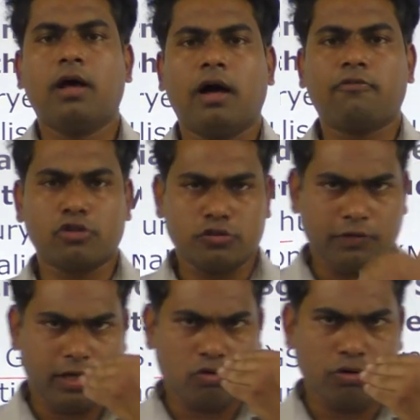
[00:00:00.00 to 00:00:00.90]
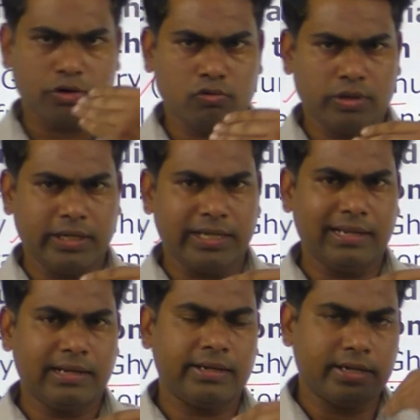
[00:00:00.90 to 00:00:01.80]
Of course, we are going to
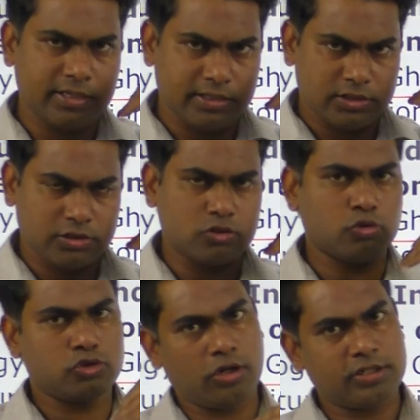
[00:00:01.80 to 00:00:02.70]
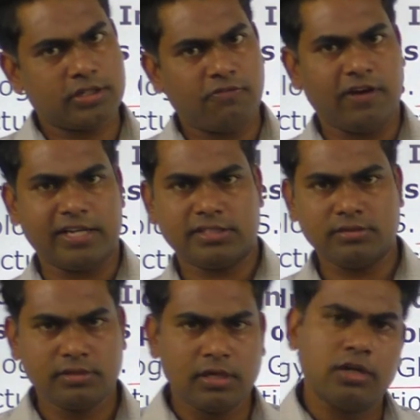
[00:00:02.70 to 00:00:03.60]
deal it in a sociological fashion.
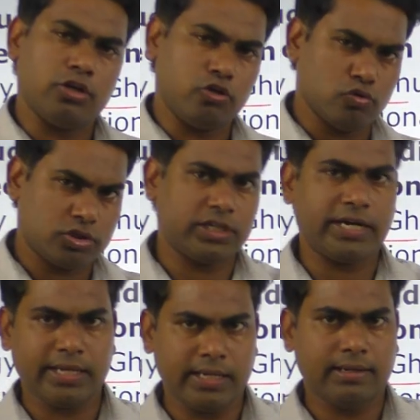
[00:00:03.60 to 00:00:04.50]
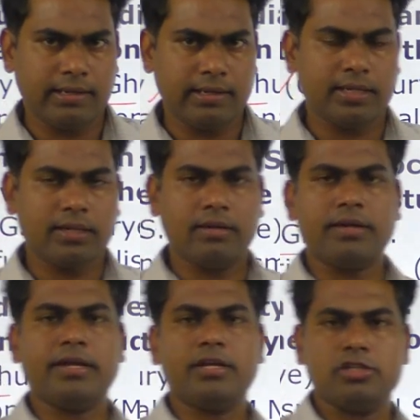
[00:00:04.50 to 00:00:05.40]
You study it in
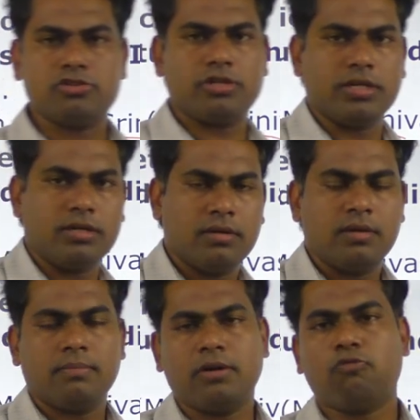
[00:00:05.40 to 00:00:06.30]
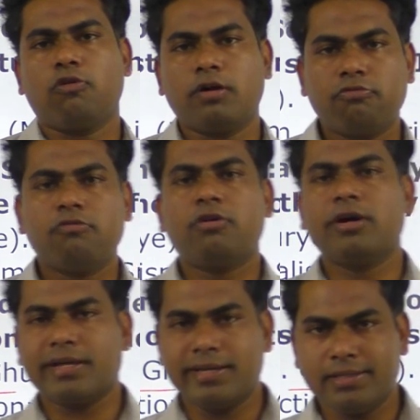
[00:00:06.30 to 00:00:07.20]
Indian history, but what we
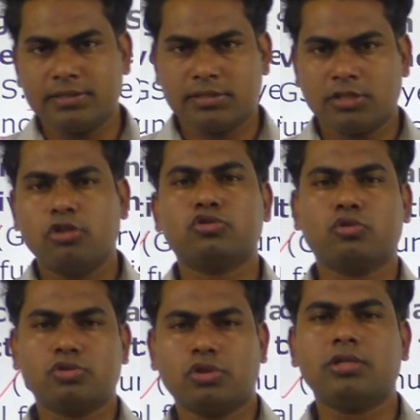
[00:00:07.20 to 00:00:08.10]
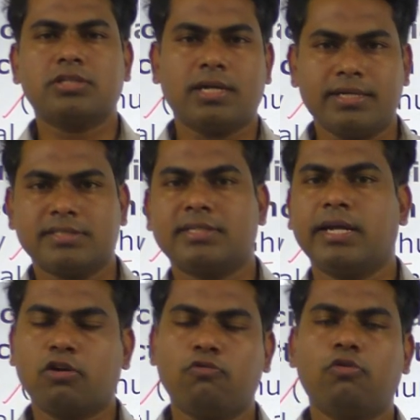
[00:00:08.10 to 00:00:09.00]
want is sociological
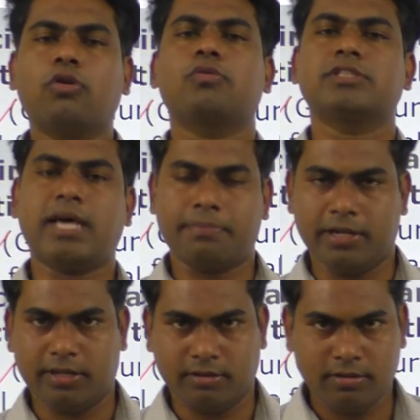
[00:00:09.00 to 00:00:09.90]
understanding of what was happening.